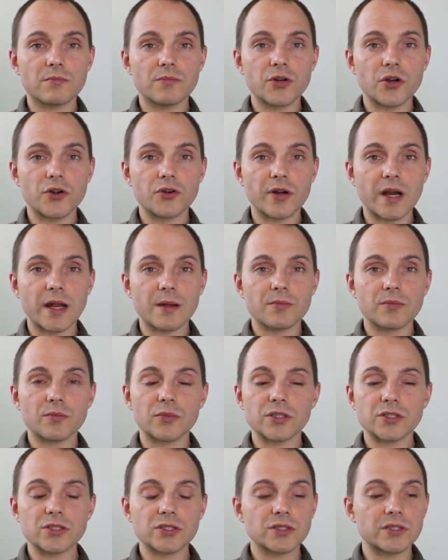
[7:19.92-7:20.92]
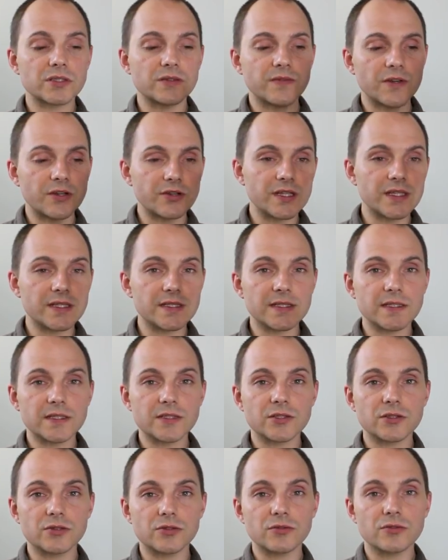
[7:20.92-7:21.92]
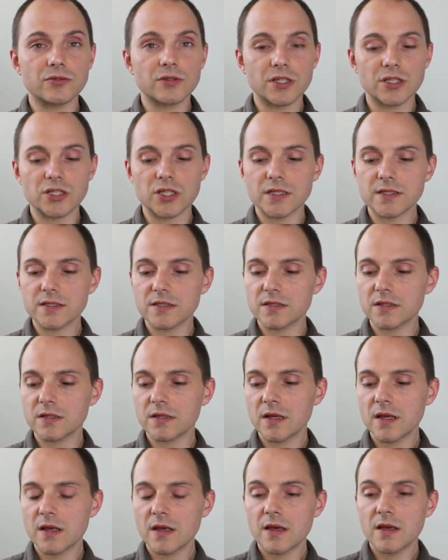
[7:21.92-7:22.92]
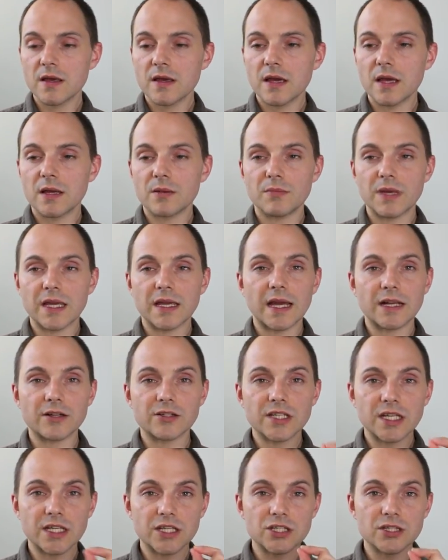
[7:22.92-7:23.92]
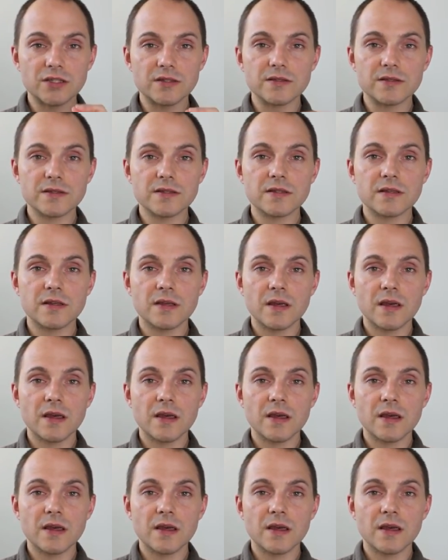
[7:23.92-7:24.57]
program, which is very easy to adjust and make annotations.